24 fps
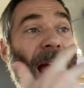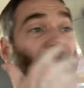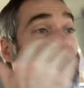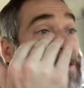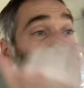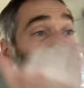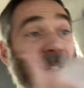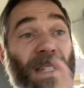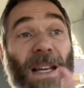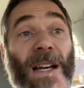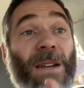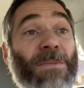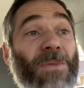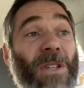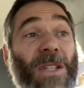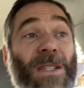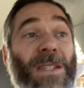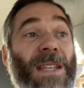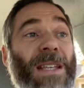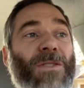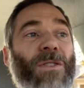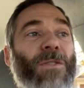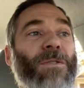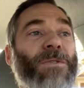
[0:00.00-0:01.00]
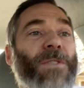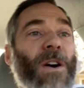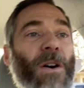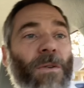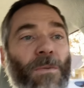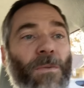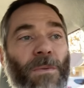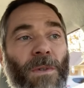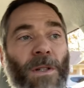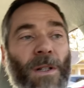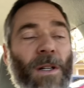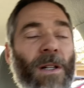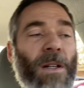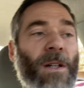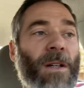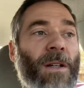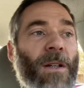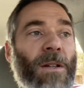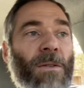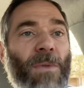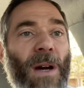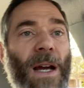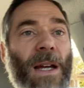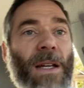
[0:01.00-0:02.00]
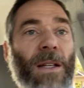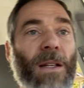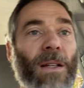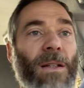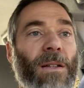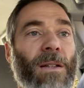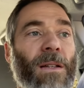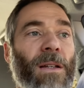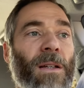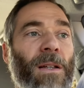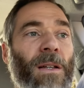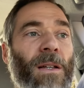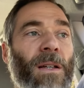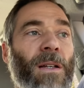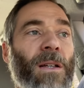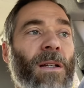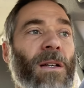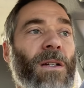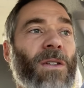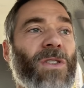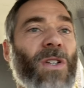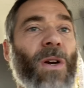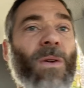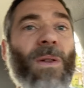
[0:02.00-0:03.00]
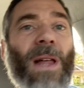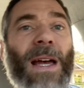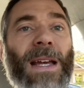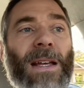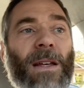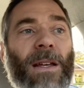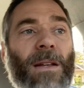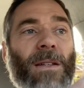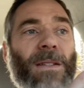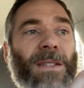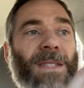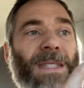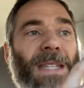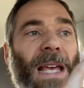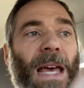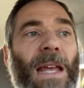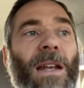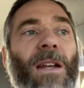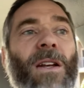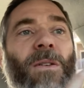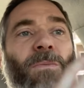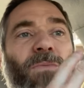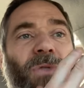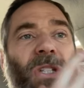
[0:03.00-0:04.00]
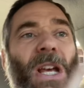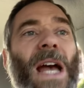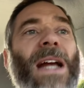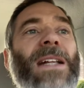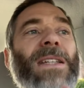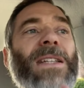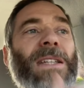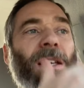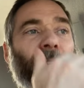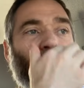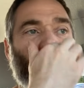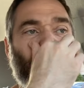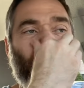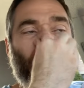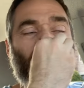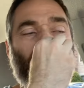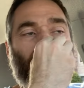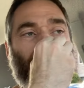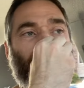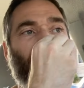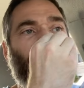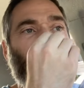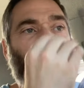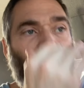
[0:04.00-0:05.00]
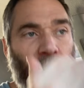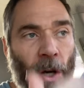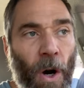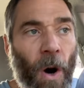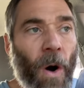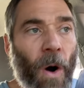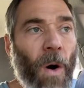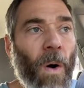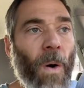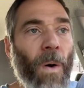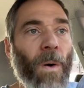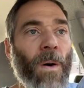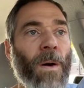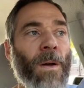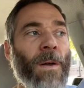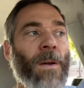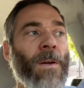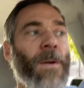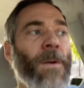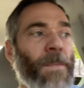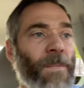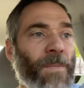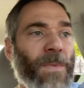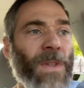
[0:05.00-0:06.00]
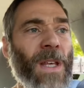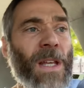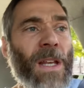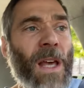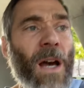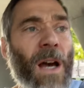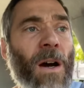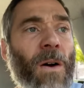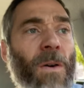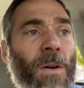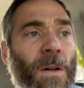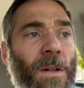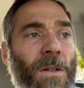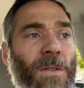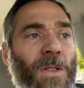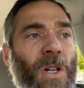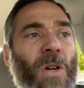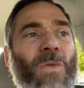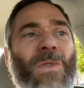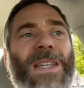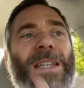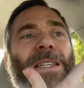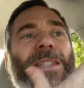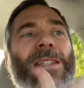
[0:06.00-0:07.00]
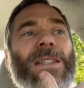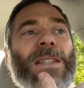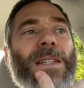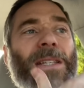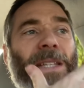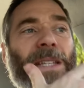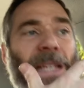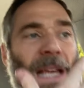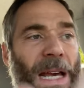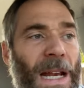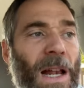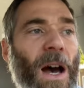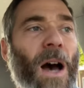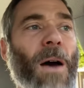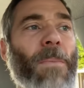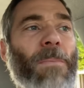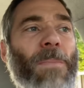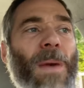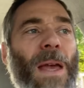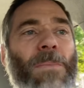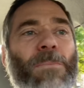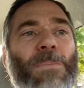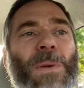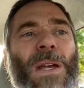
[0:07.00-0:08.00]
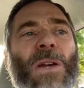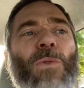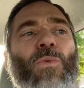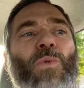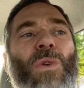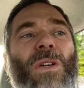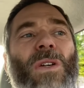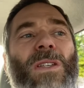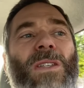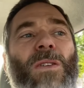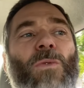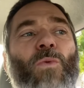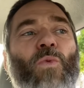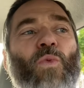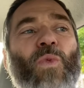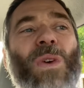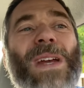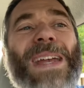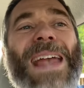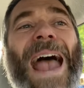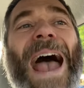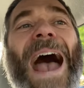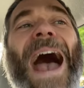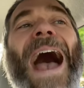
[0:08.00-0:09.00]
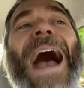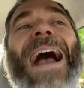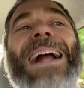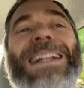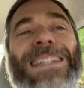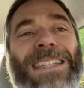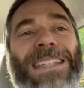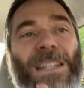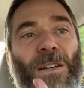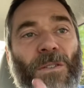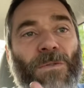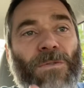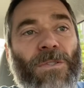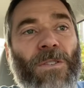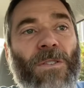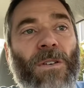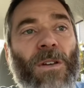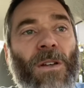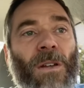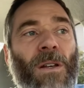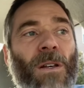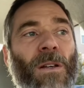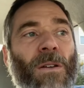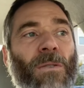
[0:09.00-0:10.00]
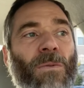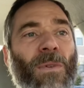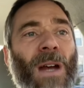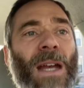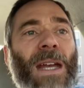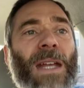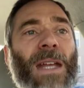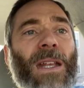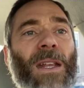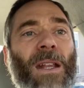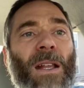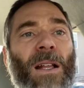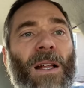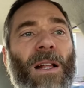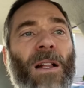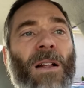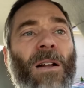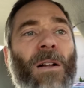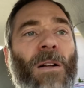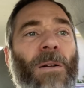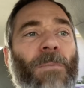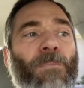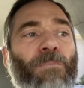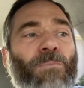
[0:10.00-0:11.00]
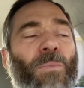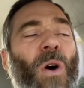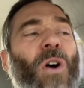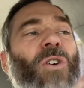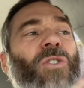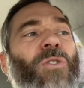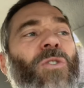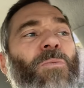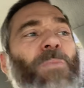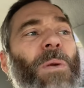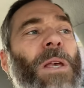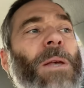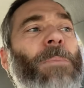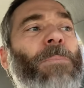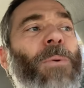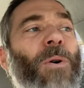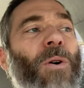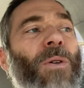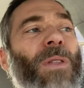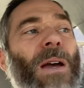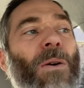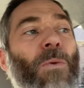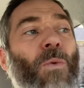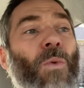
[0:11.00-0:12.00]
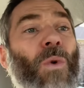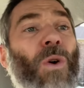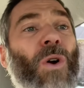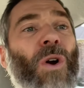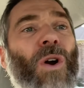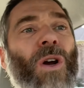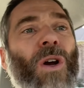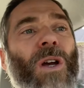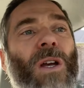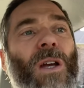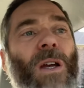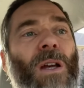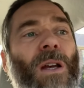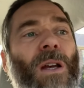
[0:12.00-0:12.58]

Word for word: every time she sees her phone, right? So, like, set an objective, set a goal, you know? Don't just get up and be re reactive, right? Most people that work